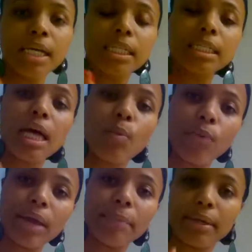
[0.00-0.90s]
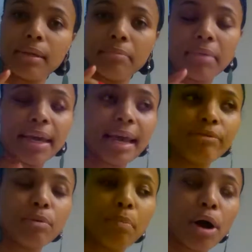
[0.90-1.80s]
Some women may
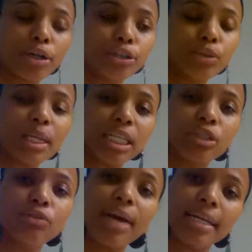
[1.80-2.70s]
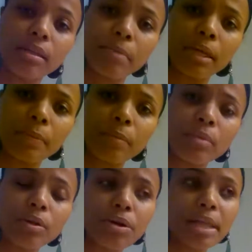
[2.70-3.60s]
have a partial hysterectomy,
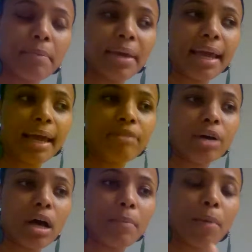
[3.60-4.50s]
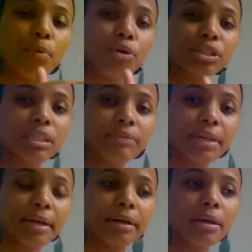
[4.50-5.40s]
or they may have a portion of
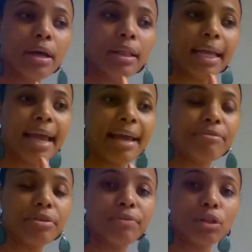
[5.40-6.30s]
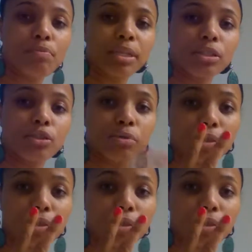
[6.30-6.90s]
their, like half of the fallopian tubes.